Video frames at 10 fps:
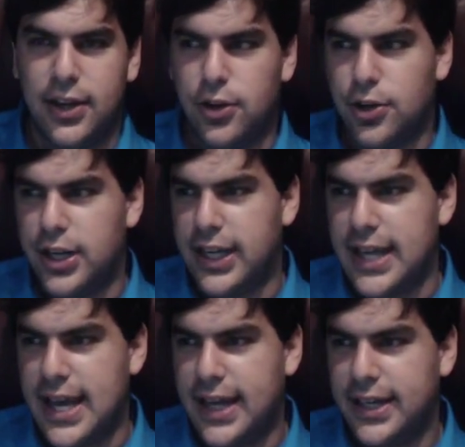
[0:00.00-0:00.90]
they're going to
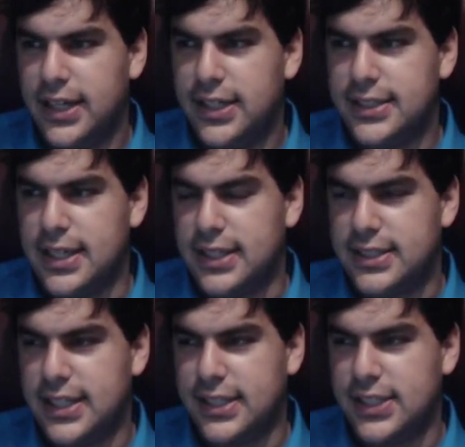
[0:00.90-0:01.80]
get to
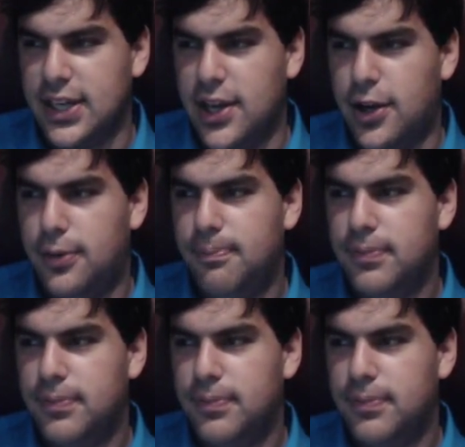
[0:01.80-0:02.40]
6-0,